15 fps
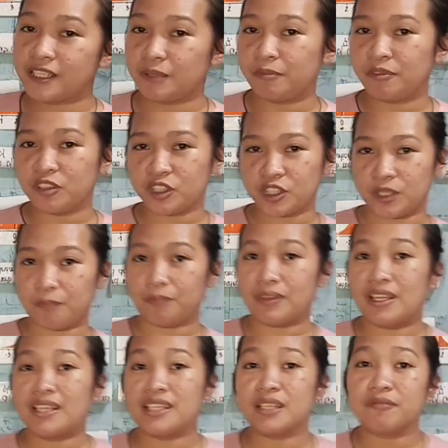distribution,
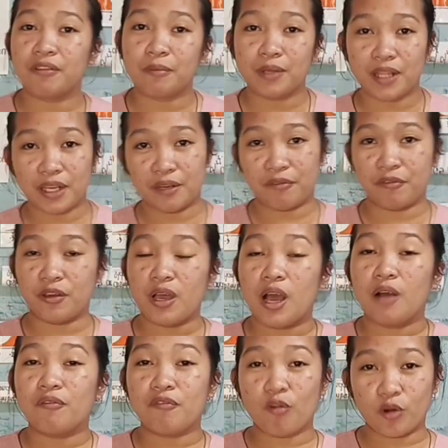is it familiar
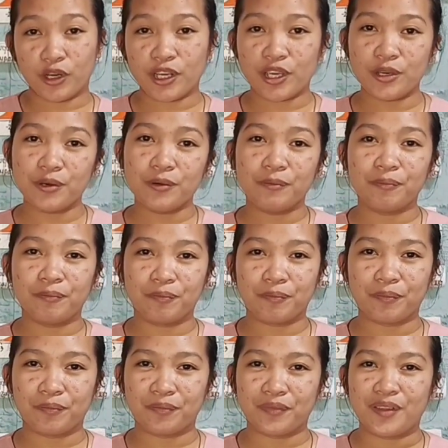for you?
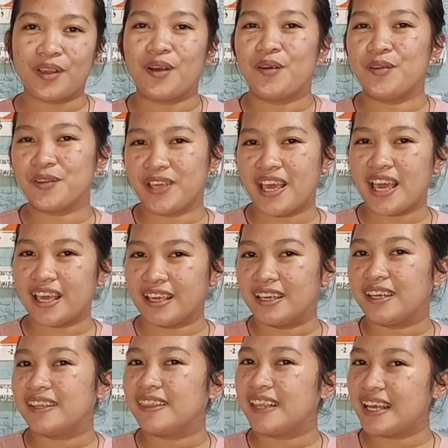Okay,
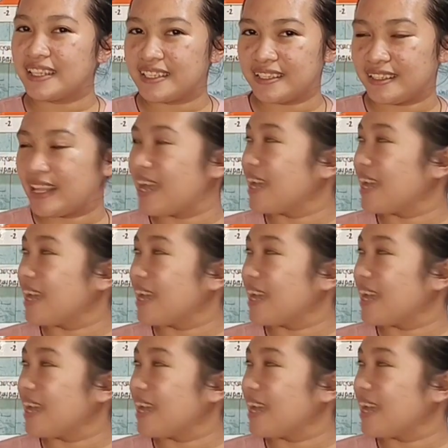that's